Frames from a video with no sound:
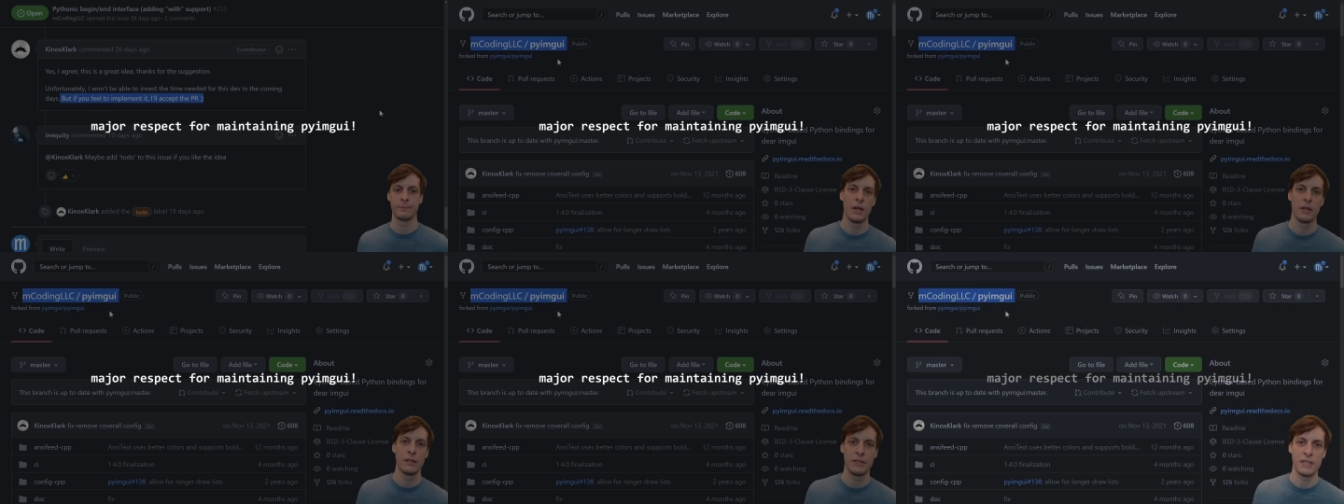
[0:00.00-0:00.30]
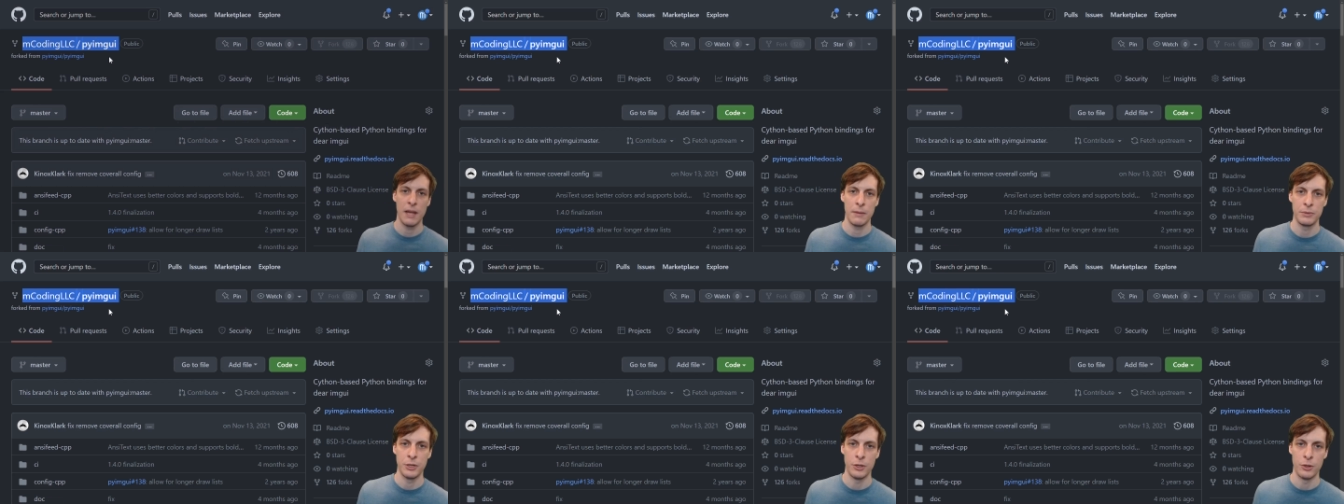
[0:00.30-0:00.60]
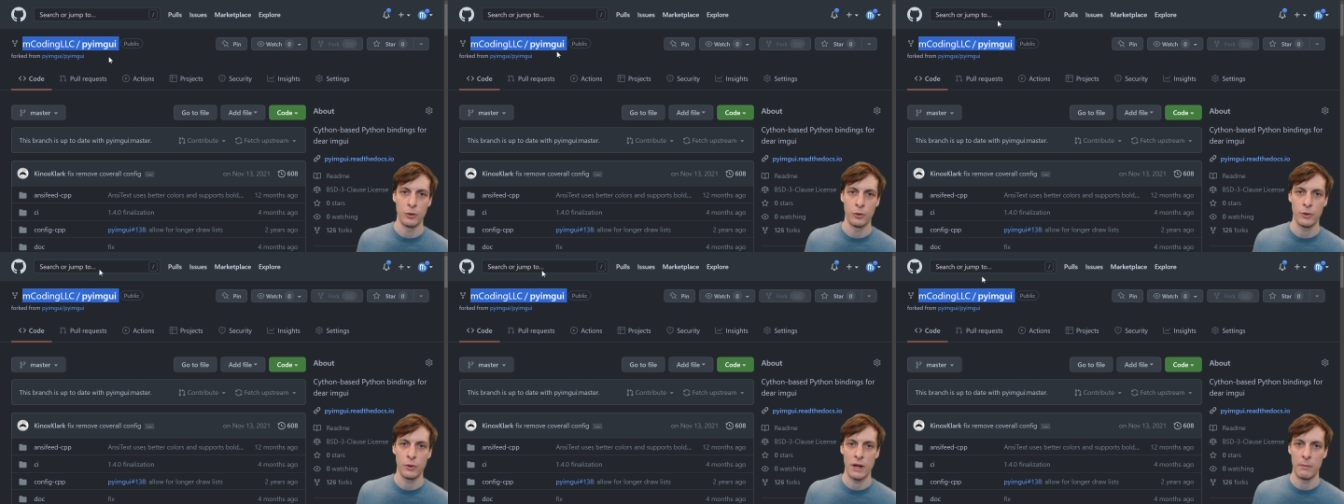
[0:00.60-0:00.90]
Step
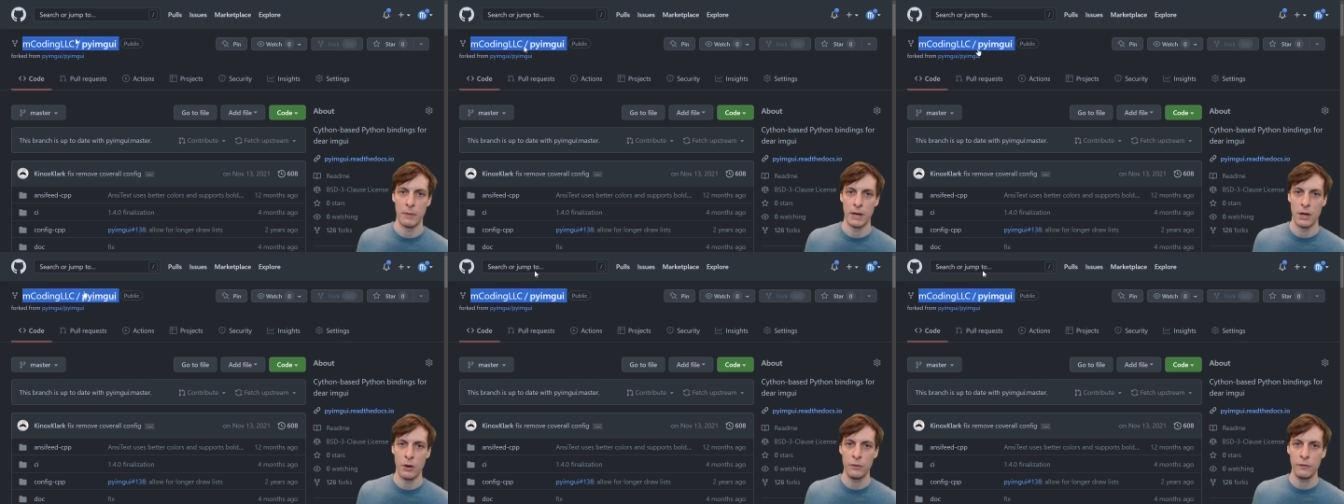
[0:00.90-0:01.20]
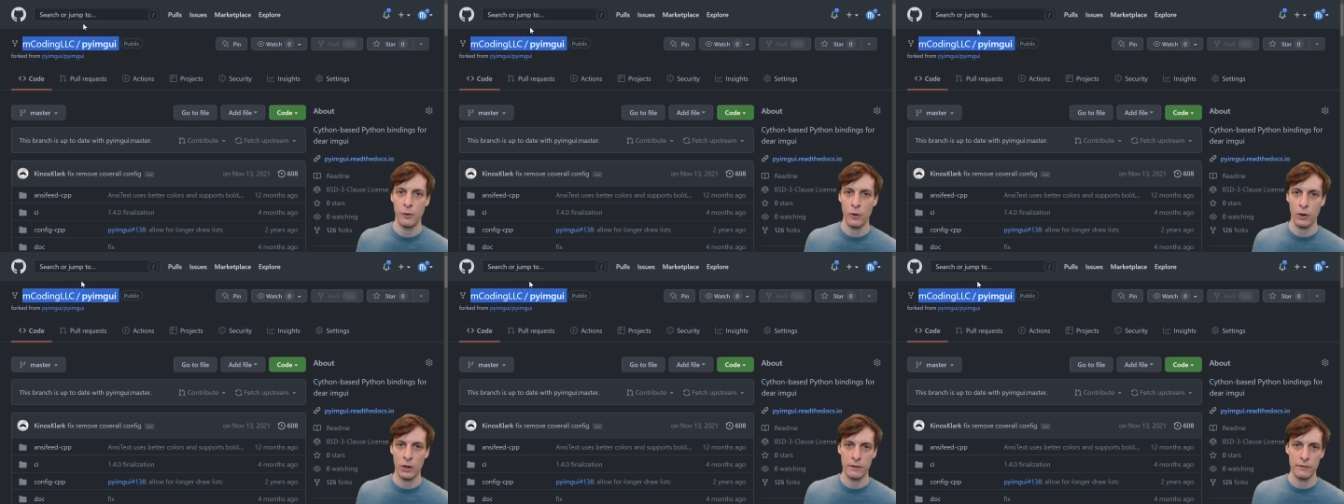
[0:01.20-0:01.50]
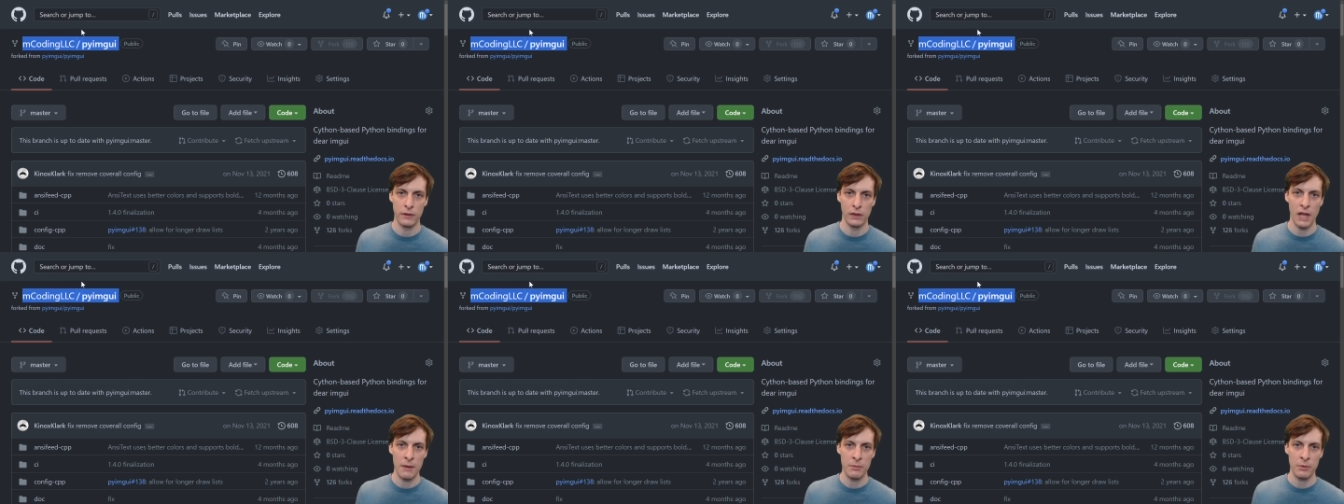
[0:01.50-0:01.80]
2, create my own fork of
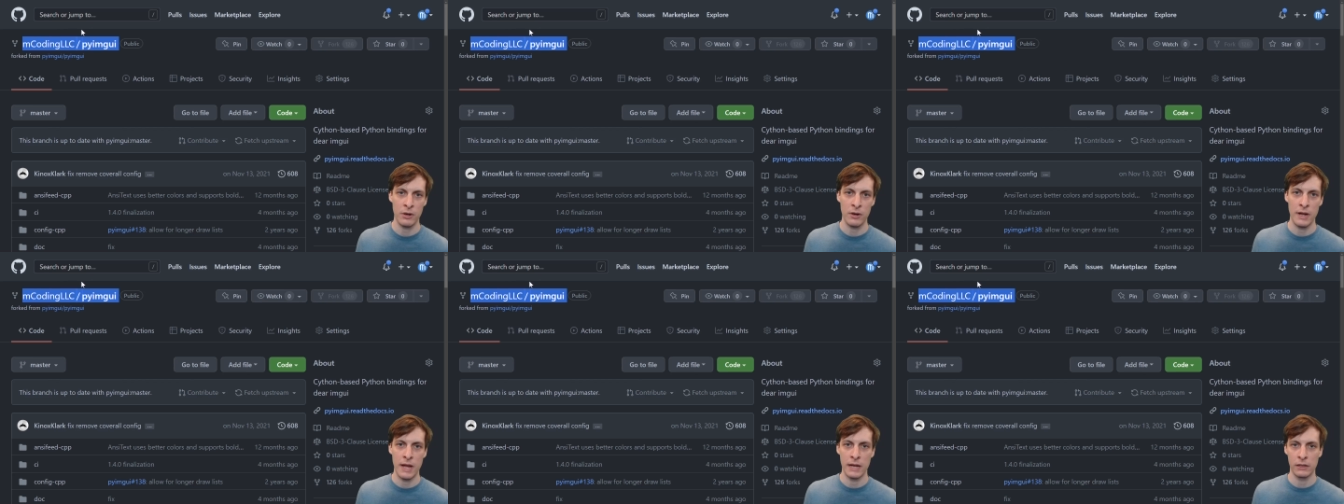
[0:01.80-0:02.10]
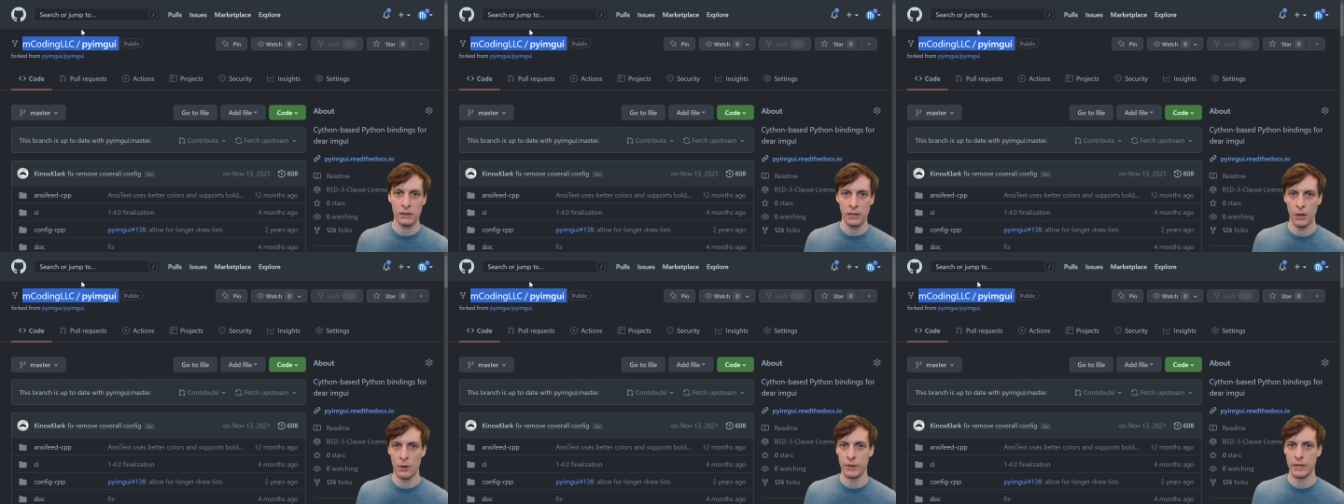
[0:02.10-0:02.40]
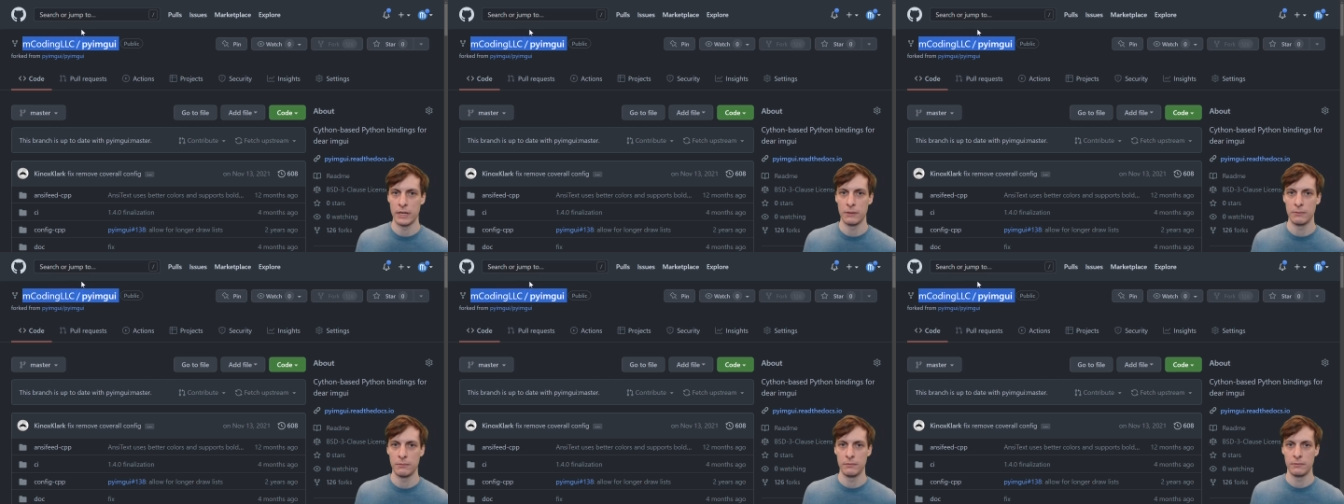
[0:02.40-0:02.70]
the library and clone
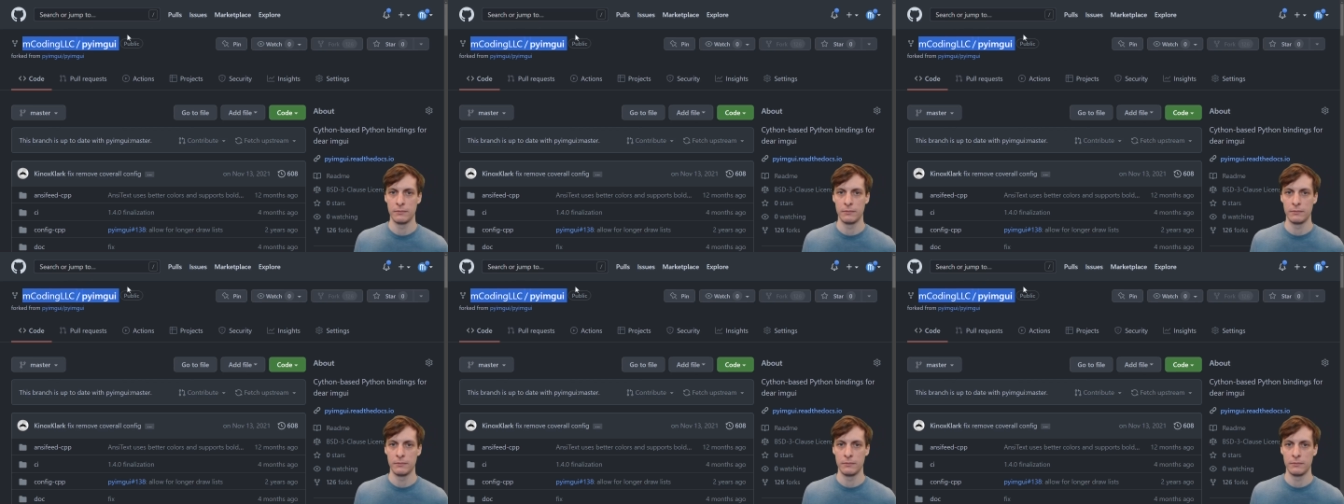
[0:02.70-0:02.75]
it.